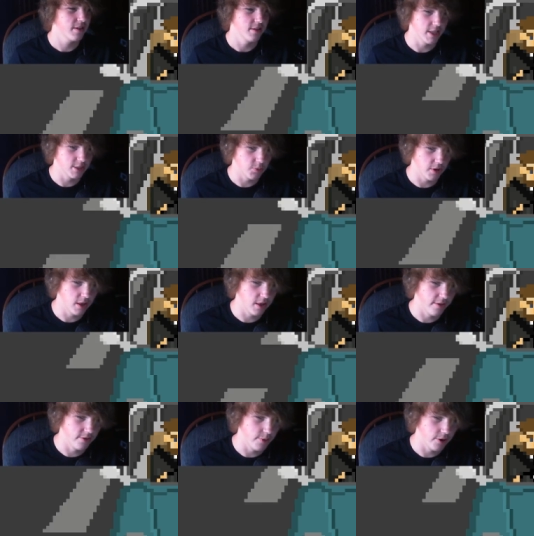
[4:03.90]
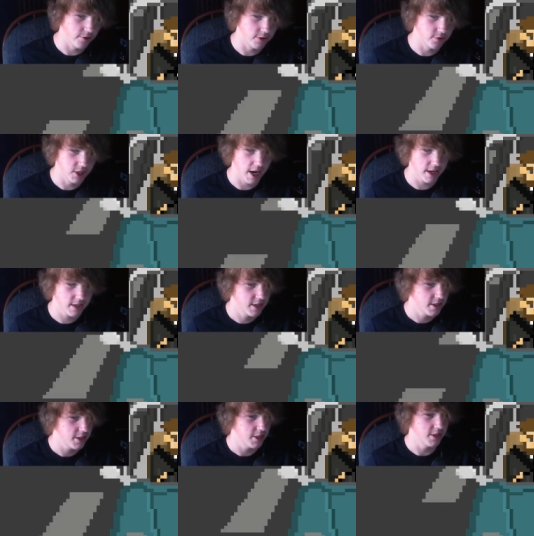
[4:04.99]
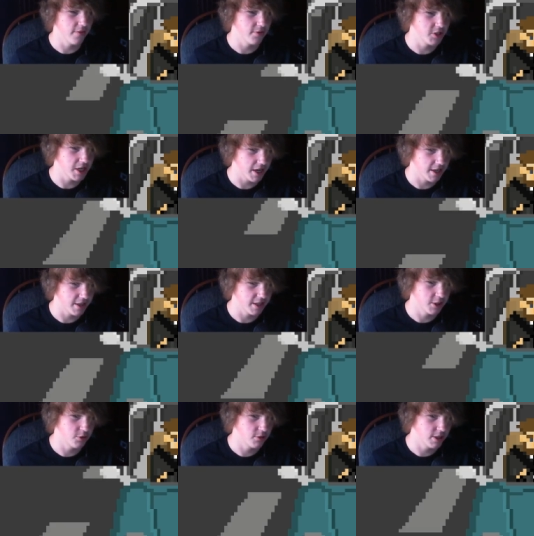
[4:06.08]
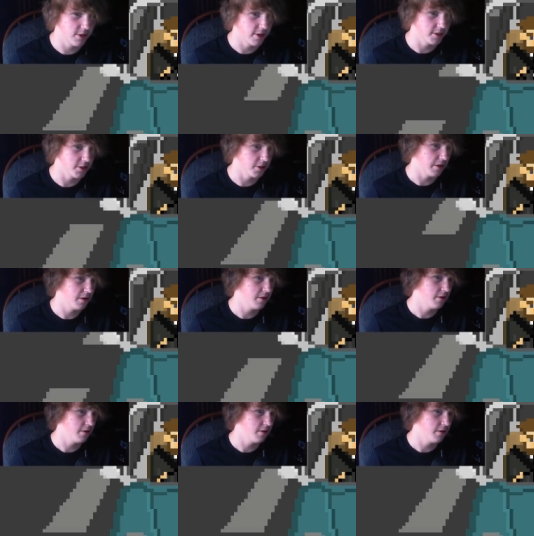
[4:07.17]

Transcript: That's what I love about you, Jack. You never take anything too seriously.